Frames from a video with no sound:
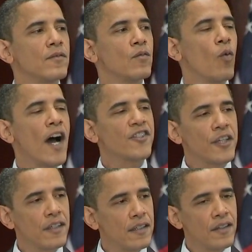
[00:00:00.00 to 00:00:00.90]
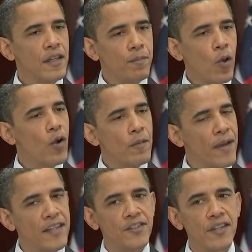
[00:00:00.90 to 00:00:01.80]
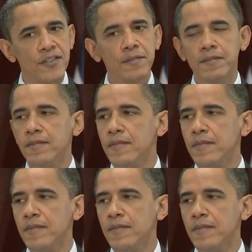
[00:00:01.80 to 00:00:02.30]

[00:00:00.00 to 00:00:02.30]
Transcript: watching the employer-based system